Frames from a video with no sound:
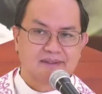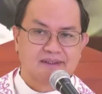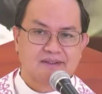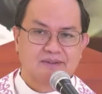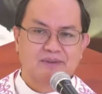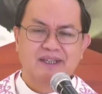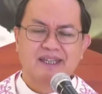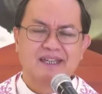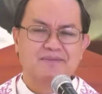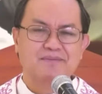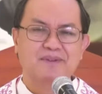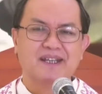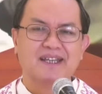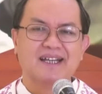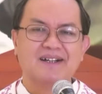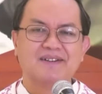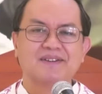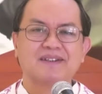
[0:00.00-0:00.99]
We can bring
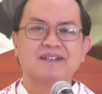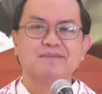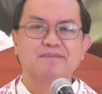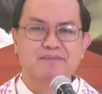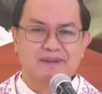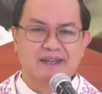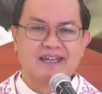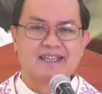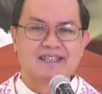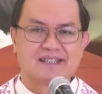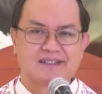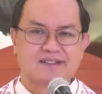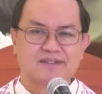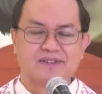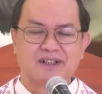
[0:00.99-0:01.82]
out the best of